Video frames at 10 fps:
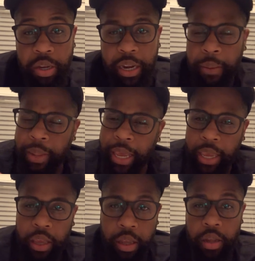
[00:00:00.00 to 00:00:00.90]
And I'm
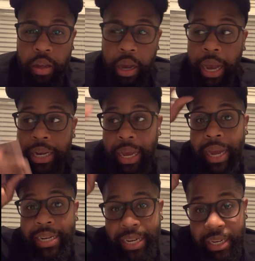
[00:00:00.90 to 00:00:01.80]
like,
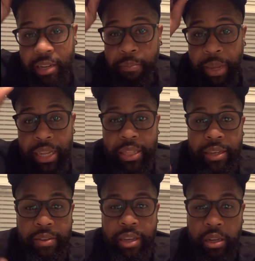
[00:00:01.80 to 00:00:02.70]
I need to make
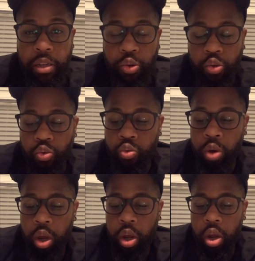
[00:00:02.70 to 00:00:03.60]
this into
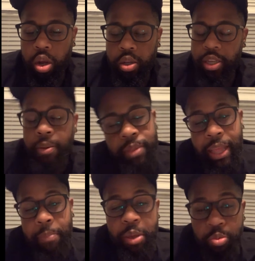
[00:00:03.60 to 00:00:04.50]
something
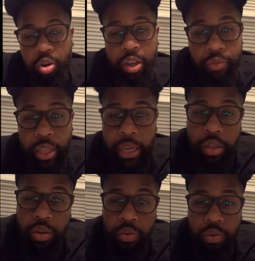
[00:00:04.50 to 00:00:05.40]
that people can relate
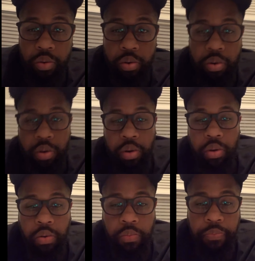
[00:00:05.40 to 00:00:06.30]
to.
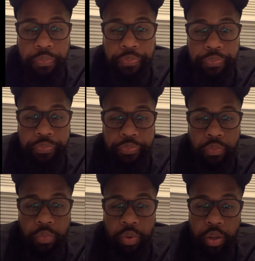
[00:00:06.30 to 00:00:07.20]
Mm-hmm.
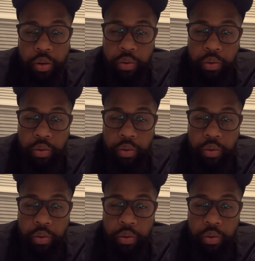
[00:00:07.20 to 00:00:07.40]
So.